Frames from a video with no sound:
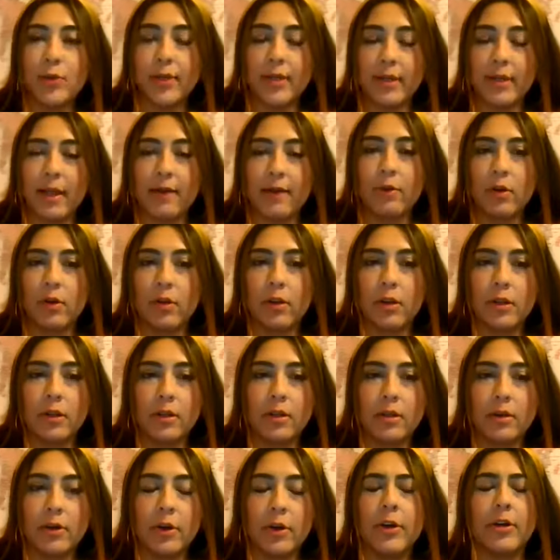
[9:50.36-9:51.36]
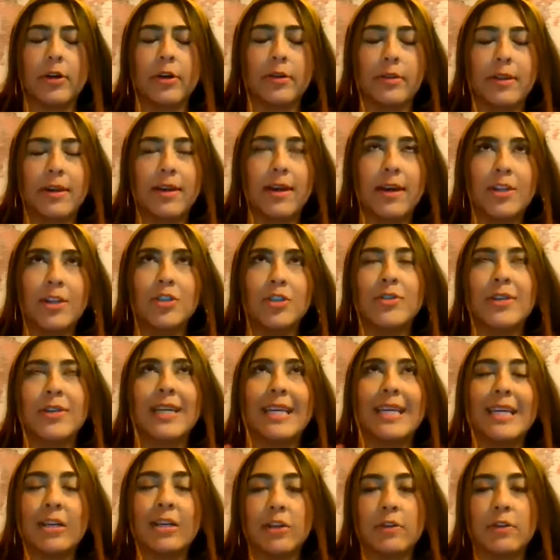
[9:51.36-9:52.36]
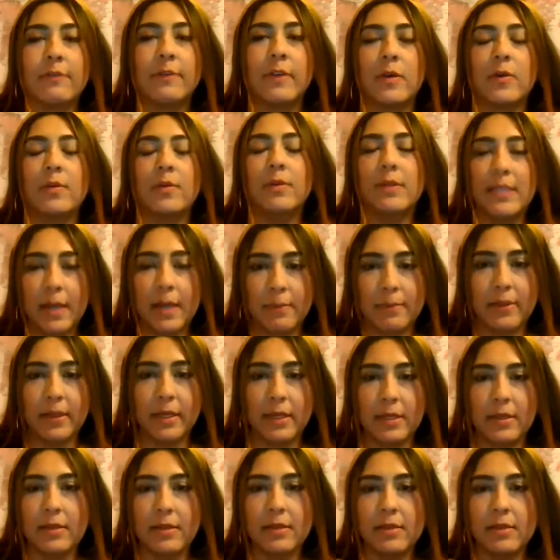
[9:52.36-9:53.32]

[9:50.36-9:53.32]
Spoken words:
level or the entry interview template.